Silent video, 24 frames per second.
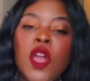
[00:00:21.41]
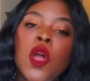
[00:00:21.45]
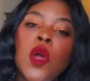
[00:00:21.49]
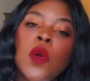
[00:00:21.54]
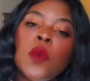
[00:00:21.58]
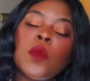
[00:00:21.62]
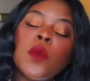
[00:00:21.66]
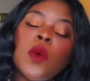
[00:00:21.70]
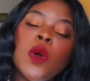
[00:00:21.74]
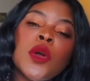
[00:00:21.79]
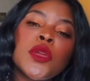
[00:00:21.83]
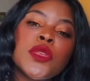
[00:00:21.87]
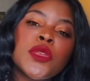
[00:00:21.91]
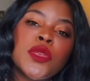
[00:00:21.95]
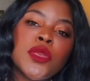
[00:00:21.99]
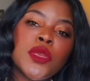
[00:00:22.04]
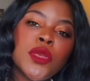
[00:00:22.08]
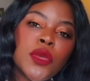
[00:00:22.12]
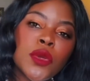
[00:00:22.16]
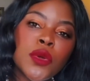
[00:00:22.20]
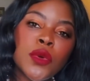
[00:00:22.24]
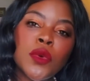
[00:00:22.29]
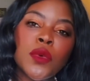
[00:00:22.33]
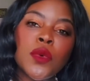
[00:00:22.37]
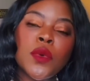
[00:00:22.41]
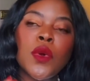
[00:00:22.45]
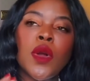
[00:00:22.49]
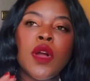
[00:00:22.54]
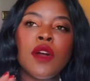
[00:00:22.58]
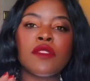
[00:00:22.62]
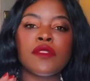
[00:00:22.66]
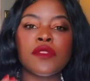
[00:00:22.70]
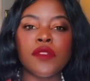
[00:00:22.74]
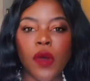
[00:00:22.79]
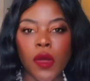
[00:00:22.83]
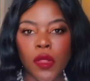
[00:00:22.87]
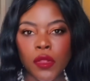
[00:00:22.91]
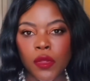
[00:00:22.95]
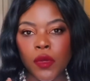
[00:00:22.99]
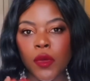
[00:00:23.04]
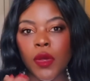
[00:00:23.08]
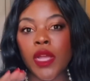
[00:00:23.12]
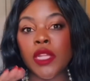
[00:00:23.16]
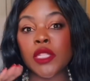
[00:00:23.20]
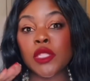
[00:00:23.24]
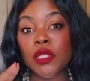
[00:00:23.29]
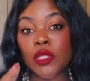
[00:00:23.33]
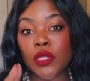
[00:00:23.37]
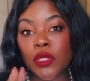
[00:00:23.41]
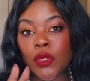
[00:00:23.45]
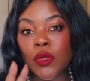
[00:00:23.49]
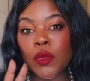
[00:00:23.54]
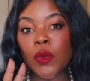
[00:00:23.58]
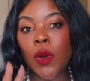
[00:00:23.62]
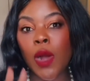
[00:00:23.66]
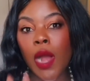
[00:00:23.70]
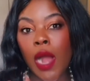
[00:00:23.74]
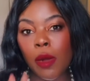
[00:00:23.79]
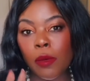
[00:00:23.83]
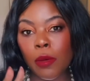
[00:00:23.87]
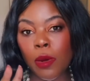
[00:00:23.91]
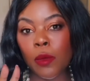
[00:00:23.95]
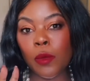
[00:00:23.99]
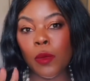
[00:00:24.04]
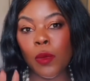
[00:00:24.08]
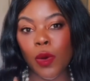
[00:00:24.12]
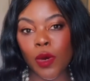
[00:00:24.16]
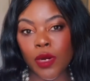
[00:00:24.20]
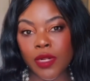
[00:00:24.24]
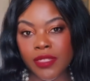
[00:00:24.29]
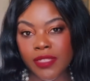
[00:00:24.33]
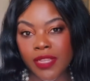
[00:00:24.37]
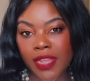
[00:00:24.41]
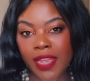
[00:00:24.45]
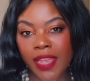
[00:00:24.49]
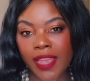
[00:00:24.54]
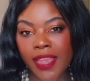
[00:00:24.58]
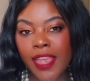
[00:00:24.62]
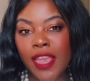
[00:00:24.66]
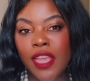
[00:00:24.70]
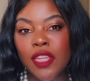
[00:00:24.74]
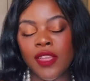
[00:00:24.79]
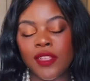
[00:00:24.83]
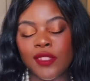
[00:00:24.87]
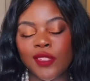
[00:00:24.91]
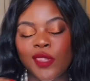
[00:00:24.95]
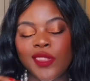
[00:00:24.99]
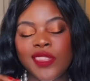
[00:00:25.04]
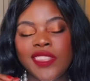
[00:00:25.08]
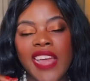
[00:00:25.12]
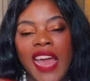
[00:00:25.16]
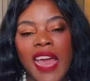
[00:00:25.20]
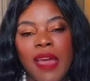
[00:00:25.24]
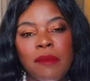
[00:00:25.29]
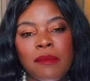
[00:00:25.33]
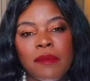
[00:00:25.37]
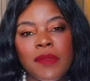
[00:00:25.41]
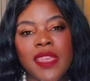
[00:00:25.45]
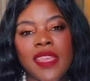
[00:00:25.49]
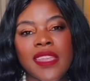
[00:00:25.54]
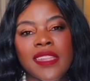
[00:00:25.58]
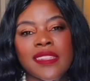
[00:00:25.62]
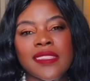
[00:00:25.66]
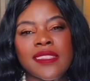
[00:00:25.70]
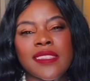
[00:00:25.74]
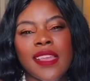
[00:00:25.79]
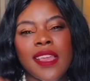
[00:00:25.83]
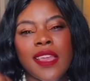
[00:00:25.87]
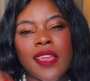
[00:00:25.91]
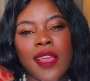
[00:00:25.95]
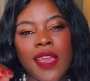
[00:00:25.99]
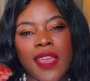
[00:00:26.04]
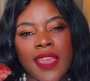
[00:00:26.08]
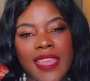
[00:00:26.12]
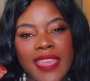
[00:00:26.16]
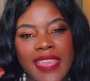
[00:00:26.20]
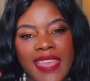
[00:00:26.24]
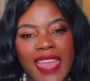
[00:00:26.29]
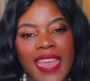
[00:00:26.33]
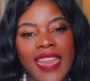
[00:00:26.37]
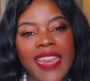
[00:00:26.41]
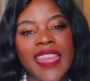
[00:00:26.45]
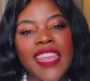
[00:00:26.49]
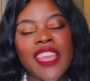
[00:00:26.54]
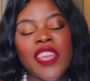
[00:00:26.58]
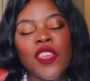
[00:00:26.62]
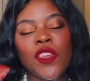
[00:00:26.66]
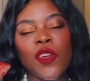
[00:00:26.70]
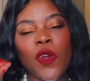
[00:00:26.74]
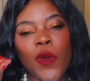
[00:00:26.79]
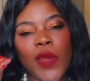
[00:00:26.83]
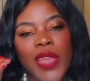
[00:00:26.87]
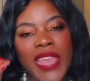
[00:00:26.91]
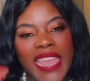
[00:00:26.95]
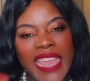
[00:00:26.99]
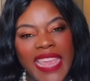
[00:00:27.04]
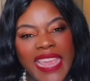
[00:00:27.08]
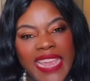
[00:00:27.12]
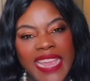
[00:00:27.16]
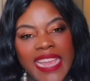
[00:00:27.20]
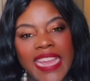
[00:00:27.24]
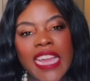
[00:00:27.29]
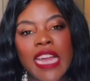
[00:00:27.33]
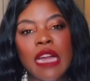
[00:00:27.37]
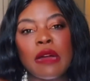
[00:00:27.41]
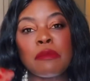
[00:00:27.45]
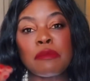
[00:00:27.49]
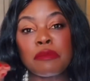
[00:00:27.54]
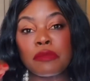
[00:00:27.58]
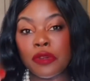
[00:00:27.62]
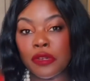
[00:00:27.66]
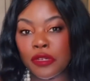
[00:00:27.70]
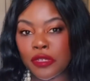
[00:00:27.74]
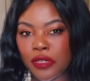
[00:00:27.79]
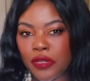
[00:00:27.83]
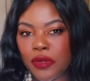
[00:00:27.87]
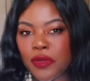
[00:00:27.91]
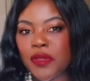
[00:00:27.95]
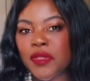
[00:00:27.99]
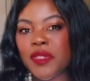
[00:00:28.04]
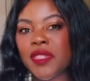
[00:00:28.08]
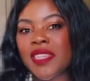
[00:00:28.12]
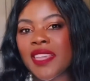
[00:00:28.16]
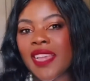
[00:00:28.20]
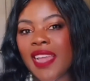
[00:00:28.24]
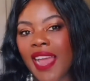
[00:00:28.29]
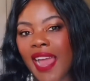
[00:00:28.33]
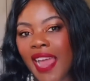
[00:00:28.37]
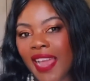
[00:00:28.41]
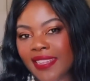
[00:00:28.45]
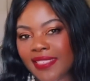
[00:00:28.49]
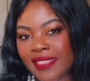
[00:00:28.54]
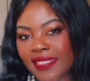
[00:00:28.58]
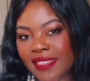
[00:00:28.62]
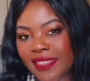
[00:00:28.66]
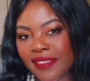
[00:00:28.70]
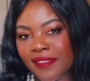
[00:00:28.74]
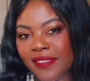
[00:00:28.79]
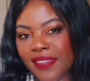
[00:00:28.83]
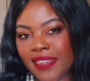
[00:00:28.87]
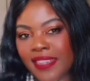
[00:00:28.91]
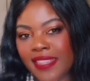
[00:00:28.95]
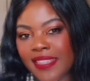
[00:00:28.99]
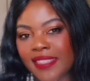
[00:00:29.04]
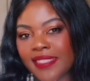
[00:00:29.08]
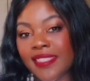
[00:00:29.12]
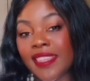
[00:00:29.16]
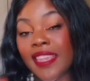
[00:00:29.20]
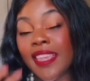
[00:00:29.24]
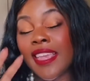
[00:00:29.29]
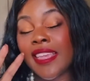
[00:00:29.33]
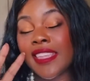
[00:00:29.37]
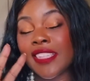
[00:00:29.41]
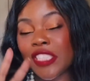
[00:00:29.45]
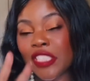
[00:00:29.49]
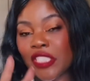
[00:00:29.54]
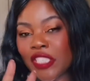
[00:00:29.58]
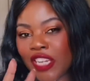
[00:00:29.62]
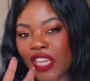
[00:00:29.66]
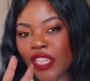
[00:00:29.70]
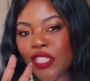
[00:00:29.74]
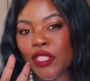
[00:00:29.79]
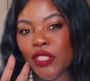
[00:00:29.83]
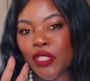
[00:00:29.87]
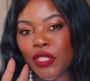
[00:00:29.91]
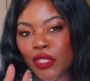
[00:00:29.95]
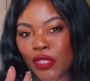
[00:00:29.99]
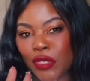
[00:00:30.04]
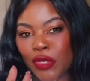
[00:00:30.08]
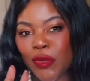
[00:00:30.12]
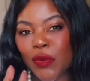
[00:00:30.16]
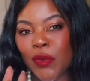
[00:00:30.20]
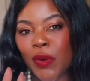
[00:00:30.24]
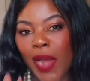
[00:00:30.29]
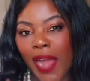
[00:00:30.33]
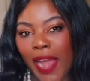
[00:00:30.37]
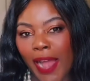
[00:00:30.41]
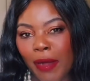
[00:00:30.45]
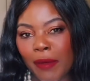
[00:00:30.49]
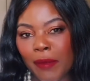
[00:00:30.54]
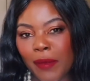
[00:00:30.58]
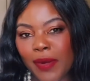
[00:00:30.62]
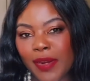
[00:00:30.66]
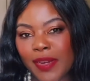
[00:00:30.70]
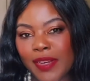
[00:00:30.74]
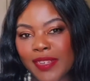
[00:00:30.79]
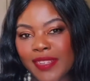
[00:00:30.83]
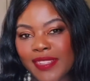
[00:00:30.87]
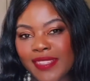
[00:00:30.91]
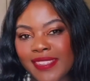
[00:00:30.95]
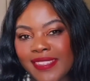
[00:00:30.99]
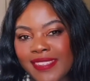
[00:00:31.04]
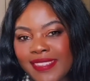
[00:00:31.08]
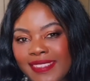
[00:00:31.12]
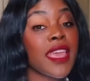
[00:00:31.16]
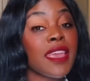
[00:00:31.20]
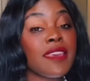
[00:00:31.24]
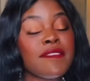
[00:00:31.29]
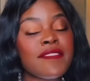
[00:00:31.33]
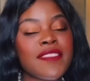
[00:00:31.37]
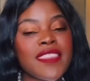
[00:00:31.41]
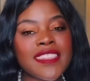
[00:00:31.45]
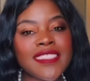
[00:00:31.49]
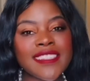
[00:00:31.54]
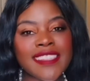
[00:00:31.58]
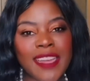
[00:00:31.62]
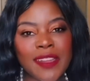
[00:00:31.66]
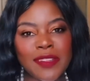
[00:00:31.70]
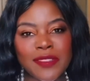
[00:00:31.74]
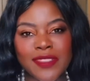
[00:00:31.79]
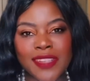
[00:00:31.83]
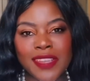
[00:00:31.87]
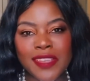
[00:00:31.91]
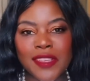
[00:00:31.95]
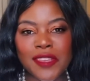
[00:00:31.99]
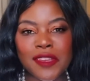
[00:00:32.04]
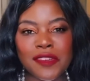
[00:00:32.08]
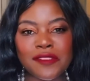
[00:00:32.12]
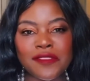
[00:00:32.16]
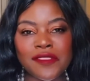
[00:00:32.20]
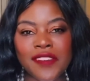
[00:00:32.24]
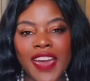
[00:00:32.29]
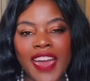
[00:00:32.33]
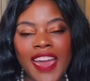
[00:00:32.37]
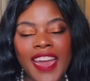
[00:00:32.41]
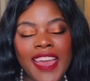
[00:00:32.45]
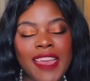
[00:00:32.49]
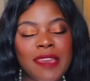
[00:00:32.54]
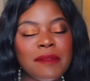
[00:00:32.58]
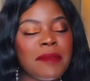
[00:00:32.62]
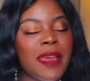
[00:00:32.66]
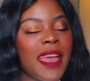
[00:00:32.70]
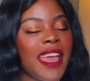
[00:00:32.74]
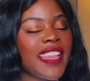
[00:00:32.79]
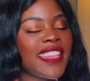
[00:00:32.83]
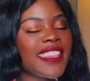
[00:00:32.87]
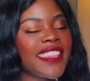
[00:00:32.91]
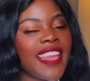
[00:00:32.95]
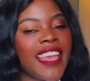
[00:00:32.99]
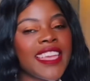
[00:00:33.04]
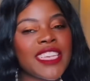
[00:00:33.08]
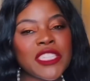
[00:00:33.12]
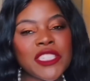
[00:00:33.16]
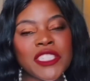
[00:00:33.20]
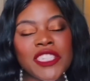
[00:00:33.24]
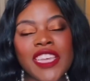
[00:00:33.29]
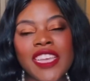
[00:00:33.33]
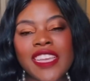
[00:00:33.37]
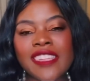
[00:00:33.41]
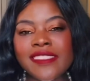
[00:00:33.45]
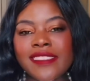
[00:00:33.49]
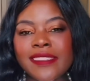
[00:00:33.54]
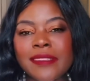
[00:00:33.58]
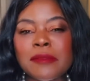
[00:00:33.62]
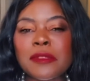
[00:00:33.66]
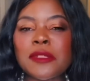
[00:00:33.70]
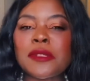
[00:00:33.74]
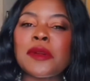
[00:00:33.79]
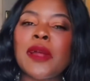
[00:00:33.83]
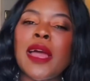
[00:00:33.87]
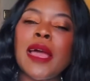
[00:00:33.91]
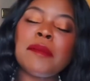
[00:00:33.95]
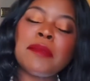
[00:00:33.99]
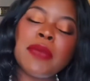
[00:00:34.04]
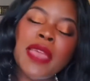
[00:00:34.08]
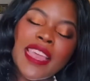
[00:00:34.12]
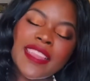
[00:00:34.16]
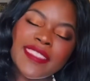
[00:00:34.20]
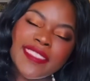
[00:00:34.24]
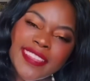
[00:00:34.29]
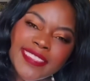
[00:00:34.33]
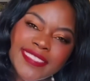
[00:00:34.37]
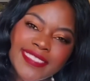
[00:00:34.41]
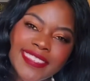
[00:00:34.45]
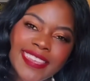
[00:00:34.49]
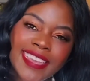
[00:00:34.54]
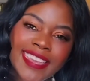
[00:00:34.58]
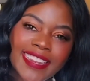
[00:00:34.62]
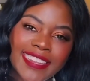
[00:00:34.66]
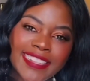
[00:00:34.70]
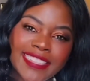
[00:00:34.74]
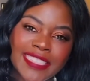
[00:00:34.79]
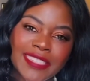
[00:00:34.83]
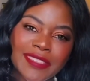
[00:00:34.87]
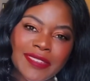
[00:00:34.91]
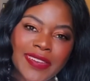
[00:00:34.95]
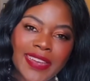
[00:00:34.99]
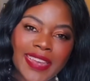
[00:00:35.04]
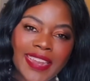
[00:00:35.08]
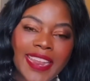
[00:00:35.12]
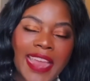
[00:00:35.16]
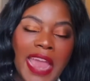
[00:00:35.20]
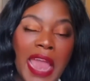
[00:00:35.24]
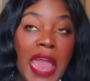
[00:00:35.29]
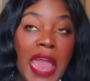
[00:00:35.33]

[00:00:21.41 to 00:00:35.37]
Will you follow a two-hour workday? So that means getting your income-producing activities in just 2 hours. If this sounds like your vibe, like, share, and subscribe, and let's get into it.